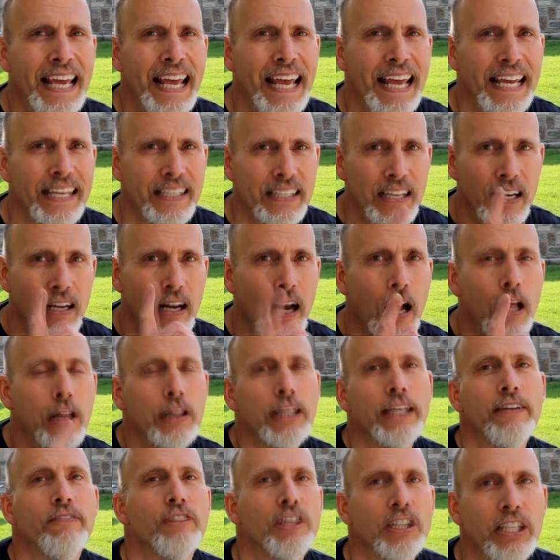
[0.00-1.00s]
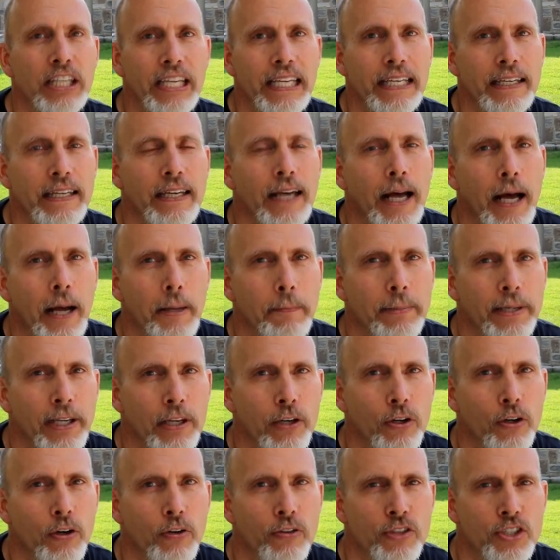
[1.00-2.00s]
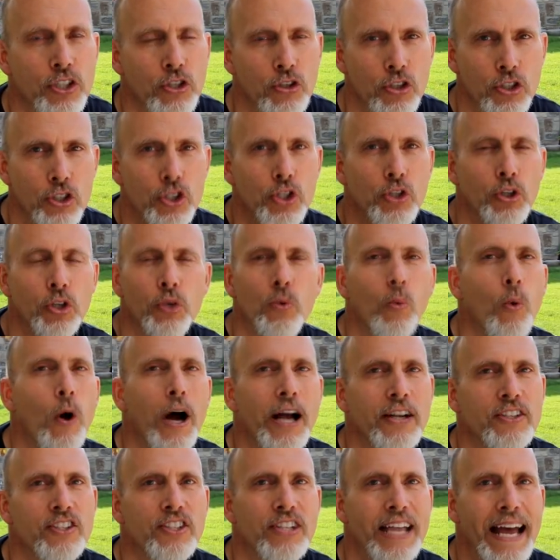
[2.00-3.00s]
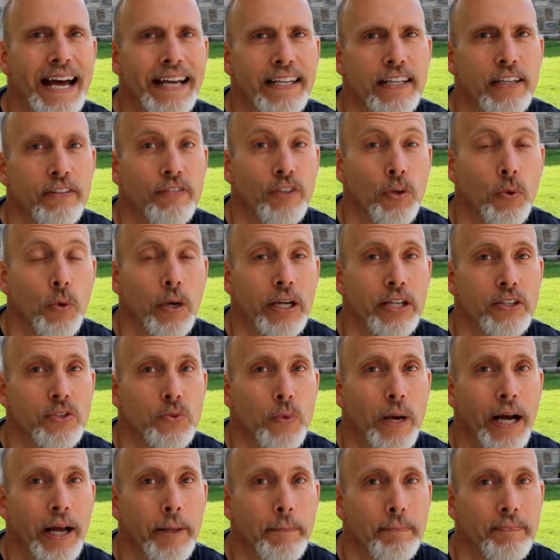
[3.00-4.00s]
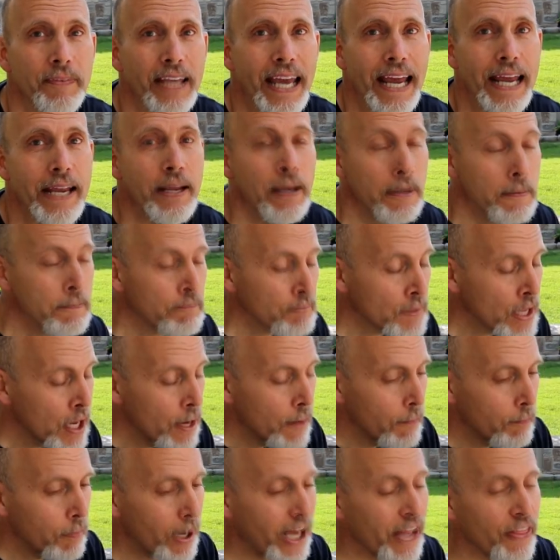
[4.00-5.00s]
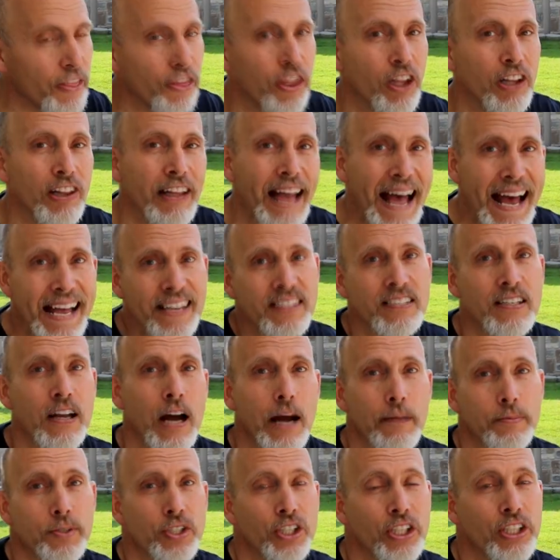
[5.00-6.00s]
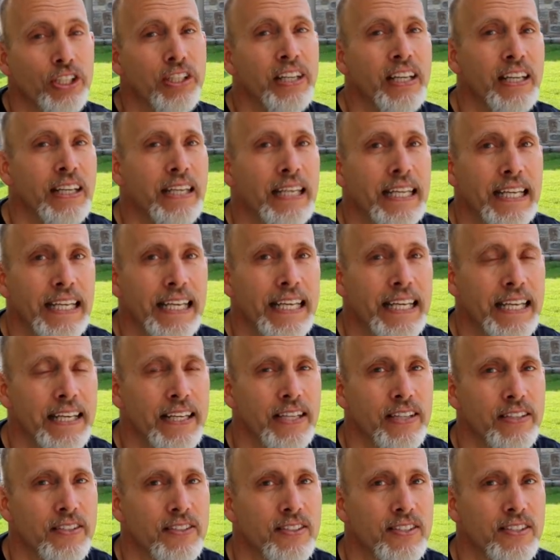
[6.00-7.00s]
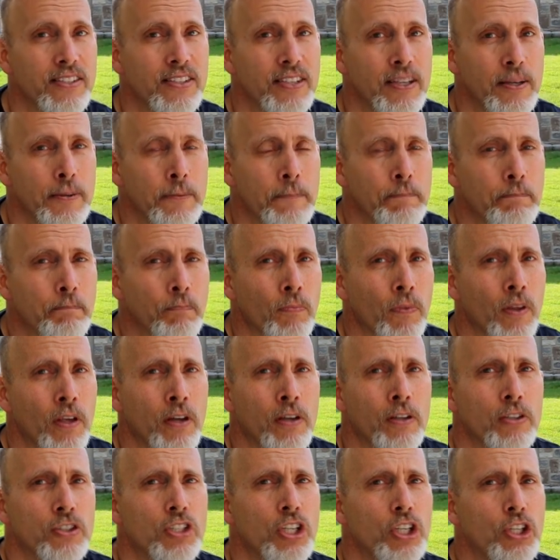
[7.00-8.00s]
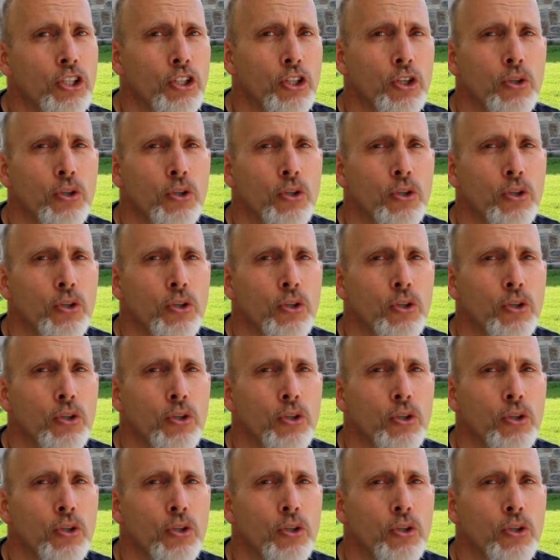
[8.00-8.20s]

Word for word: and uh, I'll leave a link up here so that you can watch that if you want as well, okay? But the last option is to